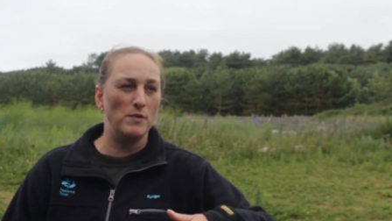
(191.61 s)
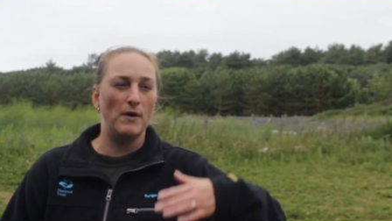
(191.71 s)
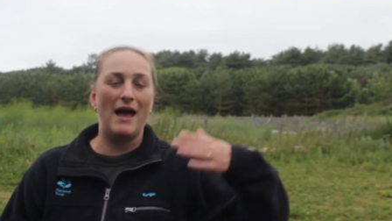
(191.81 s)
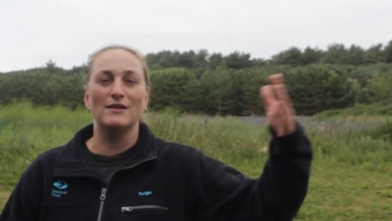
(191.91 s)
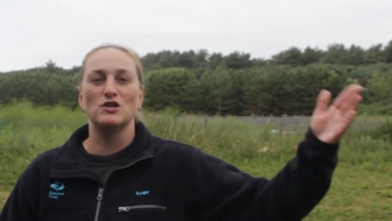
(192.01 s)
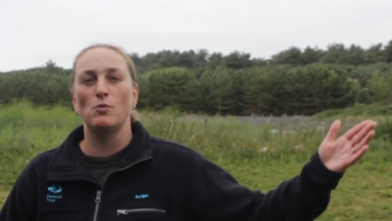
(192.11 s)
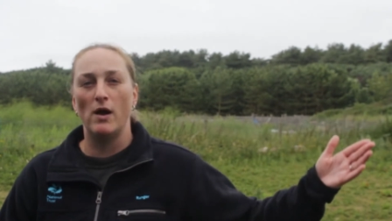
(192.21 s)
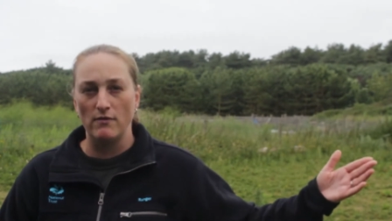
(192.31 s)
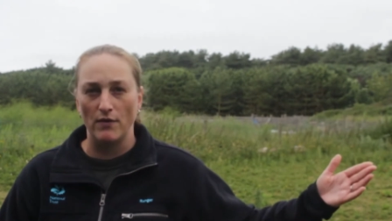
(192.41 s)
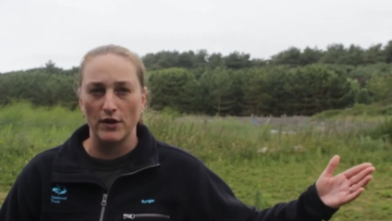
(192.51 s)
but
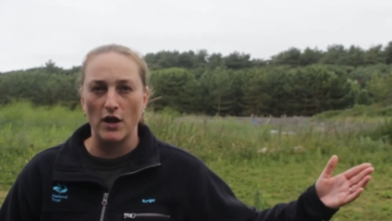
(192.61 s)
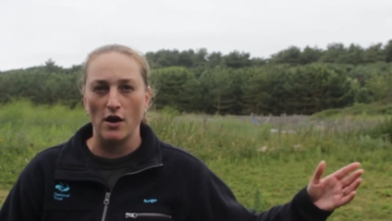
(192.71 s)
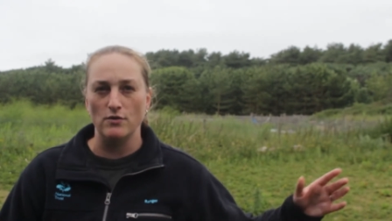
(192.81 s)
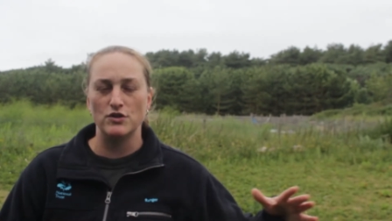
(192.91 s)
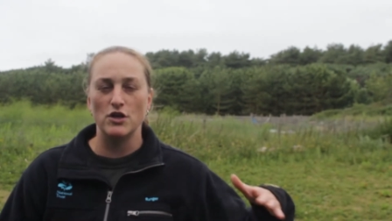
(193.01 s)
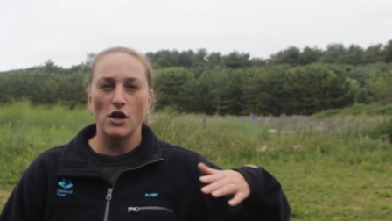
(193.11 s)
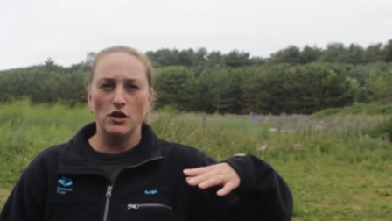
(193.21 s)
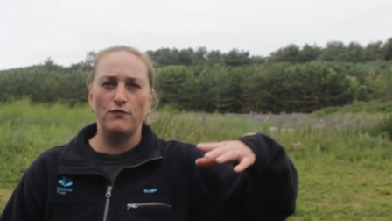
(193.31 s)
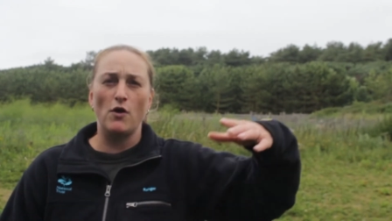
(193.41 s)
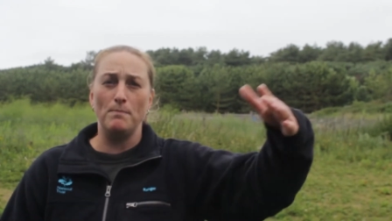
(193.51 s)
elsewhere on the coast
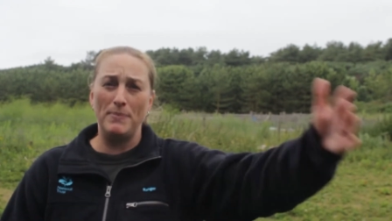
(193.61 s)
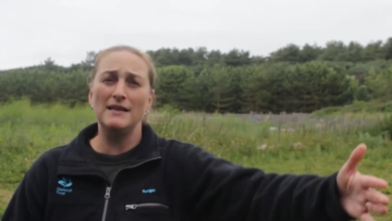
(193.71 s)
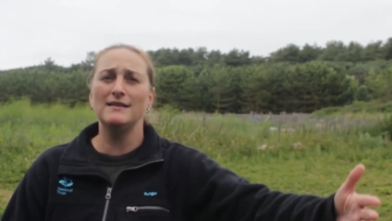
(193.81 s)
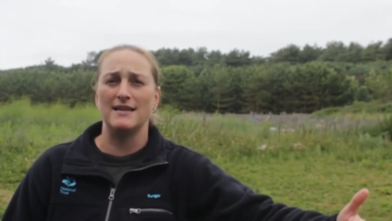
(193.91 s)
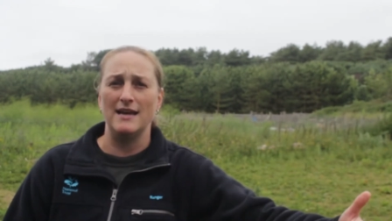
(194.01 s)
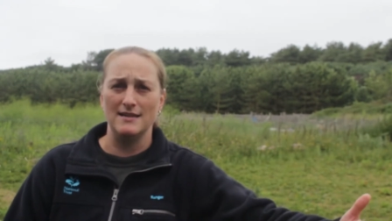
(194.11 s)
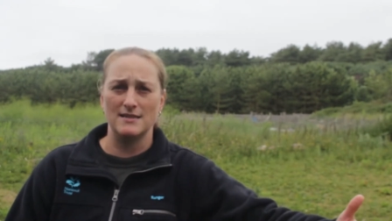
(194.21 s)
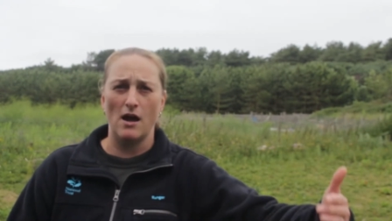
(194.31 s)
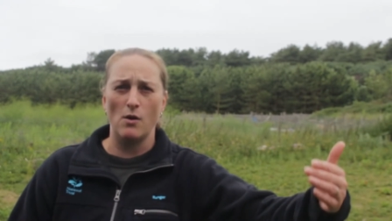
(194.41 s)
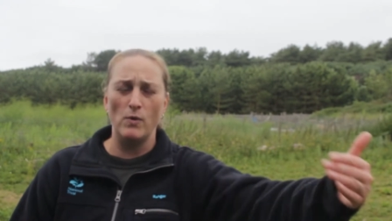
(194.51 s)
you've got buildings
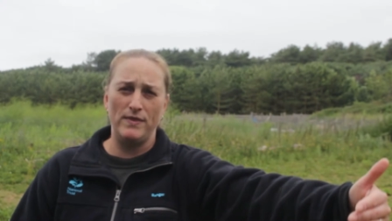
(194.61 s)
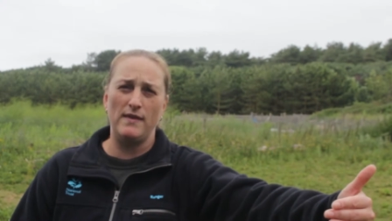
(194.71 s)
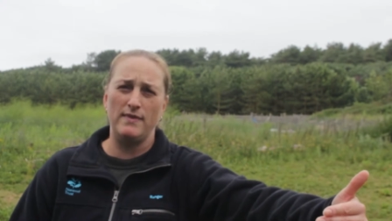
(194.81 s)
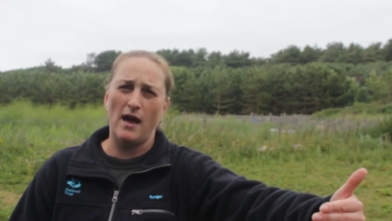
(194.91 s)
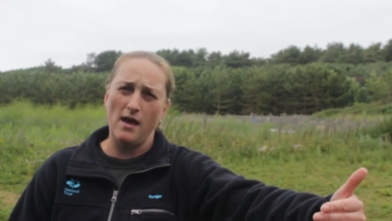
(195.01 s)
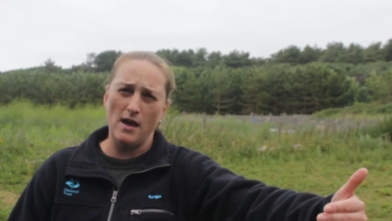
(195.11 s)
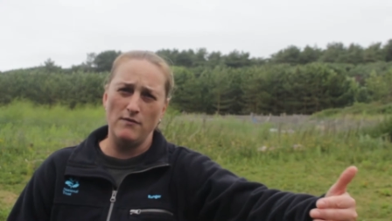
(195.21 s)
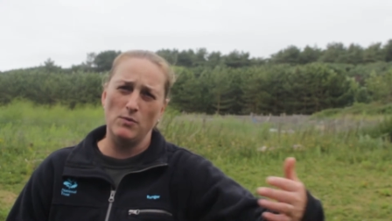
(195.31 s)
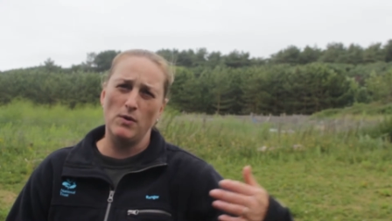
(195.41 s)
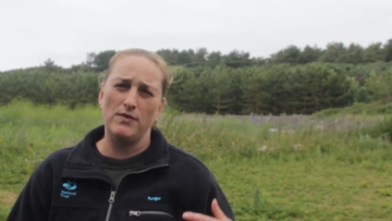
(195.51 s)
that are within that
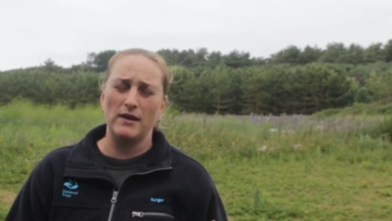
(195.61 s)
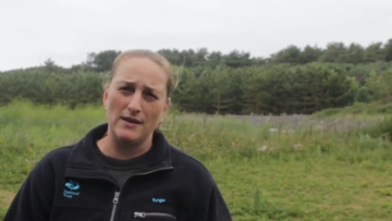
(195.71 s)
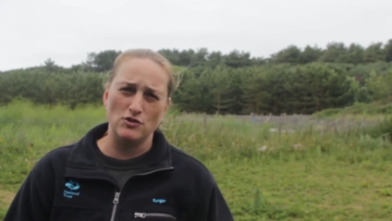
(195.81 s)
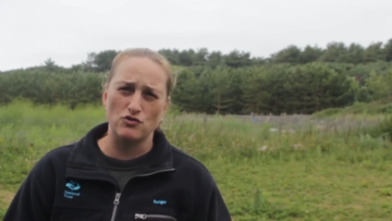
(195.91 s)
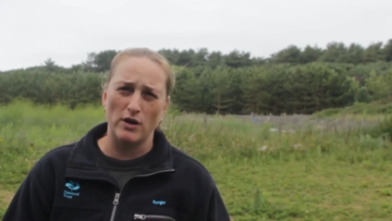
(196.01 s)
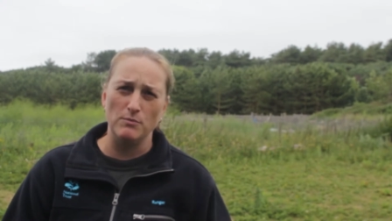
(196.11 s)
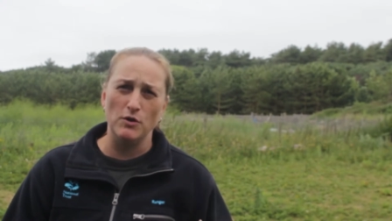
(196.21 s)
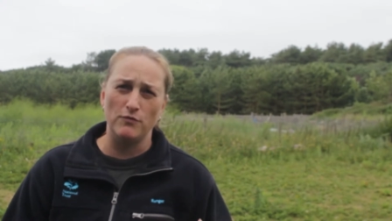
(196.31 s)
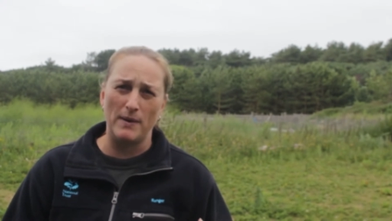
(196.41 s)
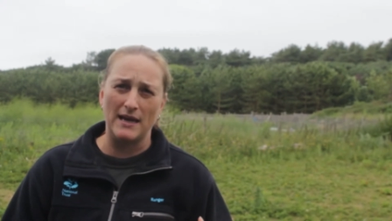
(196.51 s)
area where the land's trying to
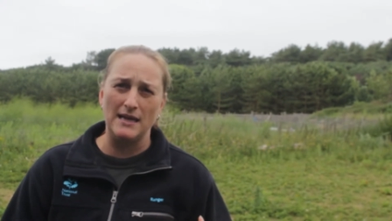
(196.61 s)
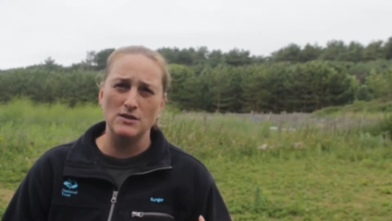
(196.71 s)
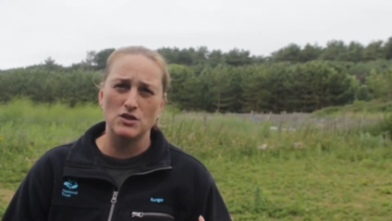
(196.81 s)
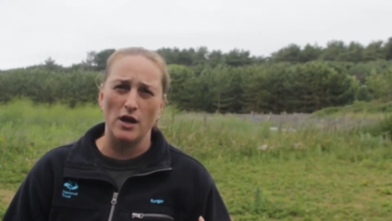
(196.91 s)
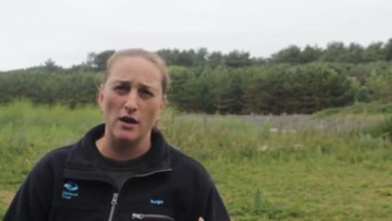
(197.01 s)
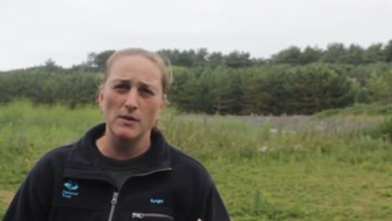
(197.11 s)
move back into.